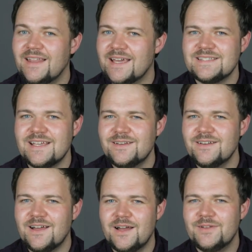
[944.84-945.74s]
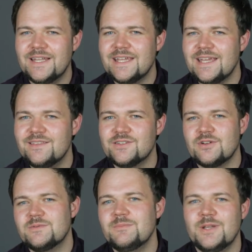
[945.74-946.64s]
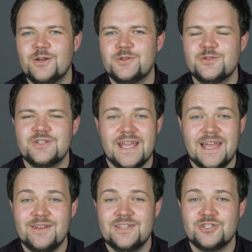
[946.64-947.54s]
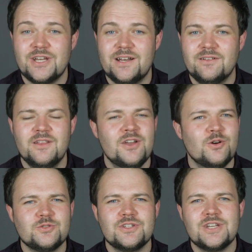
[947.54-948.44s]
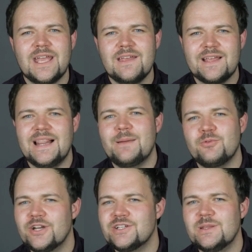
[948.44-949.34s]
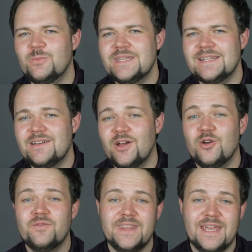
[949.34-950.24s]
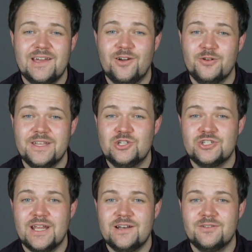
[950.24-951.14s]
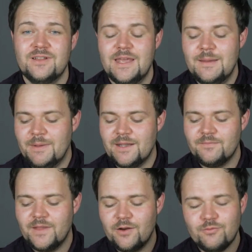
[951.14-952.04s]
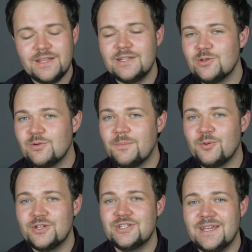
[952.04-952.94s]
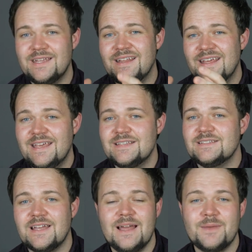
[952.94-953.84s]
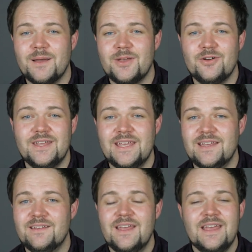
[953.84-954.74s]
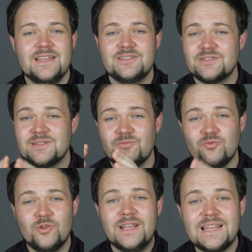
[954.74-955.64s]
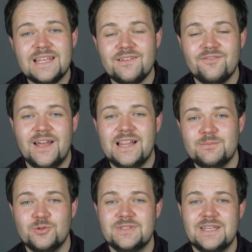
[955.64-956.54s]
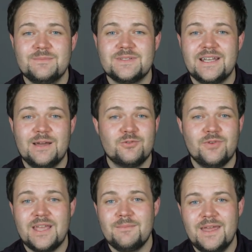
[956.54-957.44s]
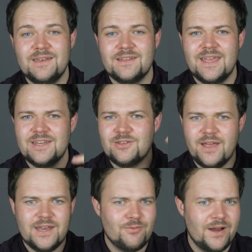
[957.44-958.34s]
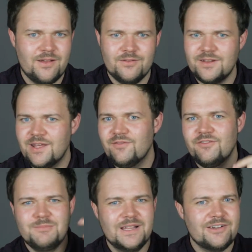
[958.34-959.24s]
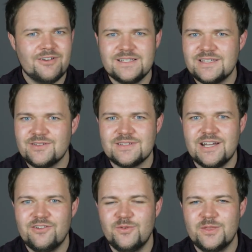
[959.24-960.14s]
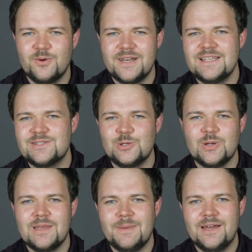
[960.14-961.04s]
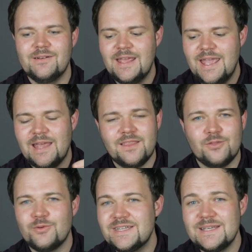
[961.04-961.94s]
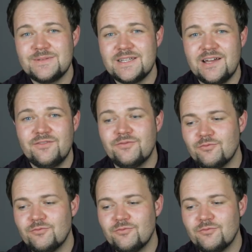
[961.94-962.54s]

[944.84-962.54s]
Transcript: Like I said, I have a link in the description below to check out his channel. Also check out the collaboration that we did over there on his channel. But I really do appreciate his time coming on here. He's got some really valuable tips that I would recommend getting your head around, familiarizing yourself with what he's talking about. And the three tips that I've